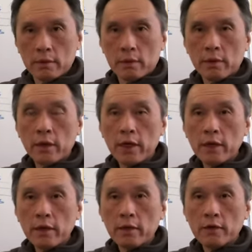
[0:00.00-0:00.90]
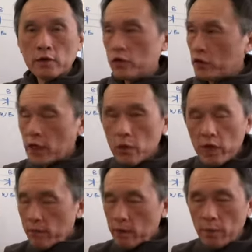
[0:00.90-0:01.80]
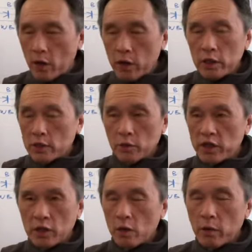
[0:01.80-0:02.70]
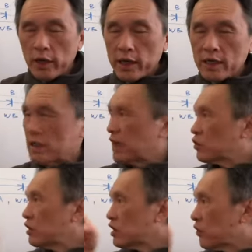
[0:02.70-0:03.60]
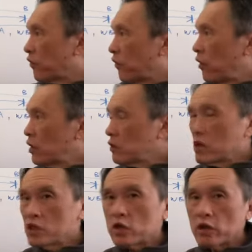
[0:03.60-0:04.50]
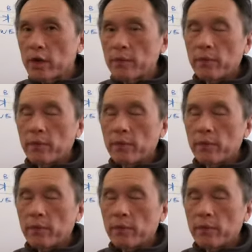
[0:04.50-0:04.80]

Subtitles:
Okay, so today we have a model. We know what it is. As soon as you fall into this trap,